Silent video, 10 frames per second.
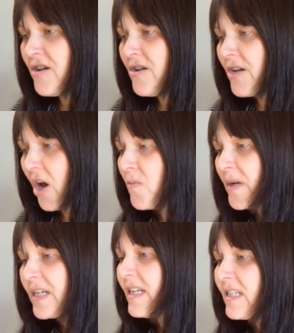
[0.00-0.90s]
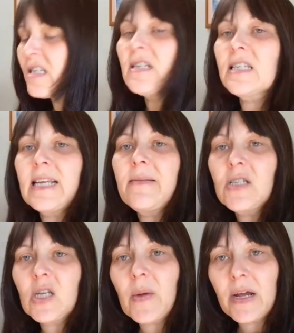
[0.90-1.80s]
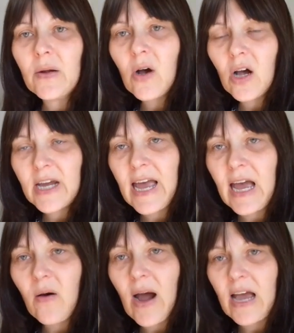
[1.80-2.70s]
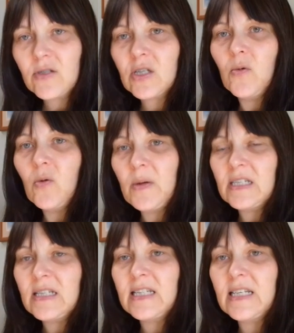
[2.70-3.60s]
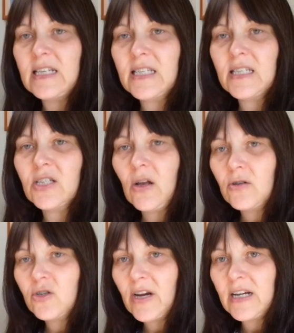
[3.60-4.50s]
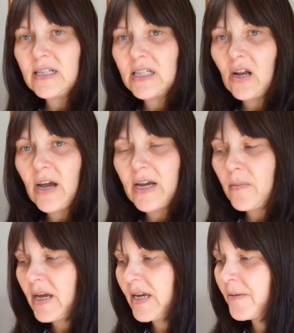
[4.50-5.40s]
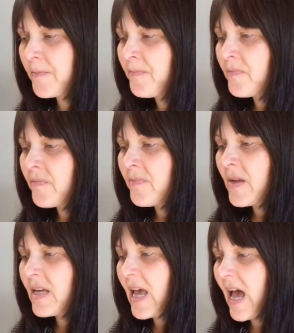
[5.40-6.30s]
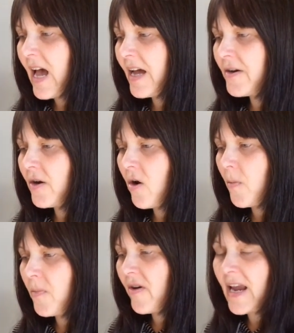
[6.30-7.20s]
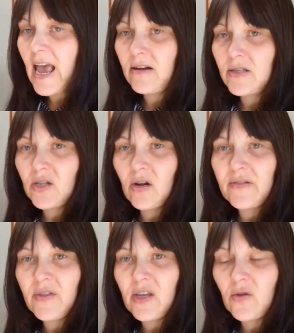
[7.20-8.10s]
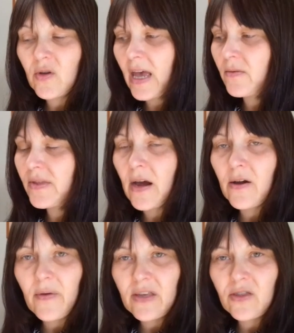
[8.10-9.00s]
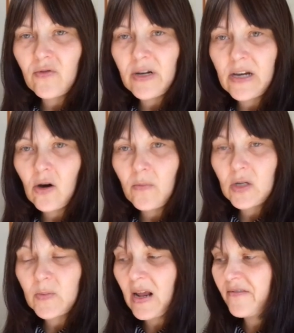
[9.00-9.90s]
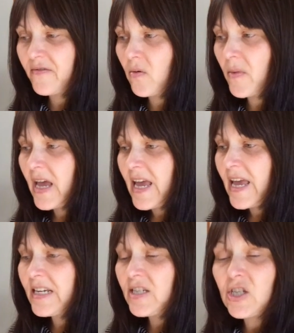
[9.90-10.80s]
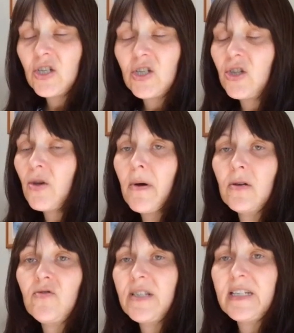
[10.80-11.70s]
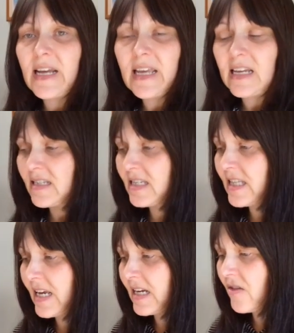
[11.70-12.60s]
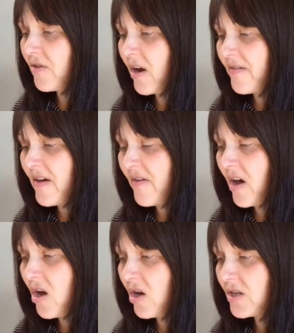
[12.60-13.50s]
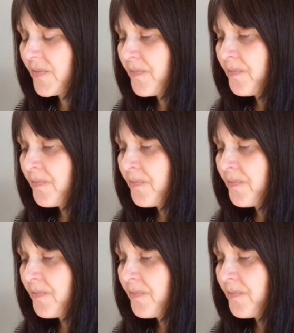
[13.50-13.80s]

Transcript: nobody still seems to be able to work out how small businesses, sole traders like me, can operate outside of the UK without going through an e-commerce platform. It's just the most ridiculous thing that I've ever heard.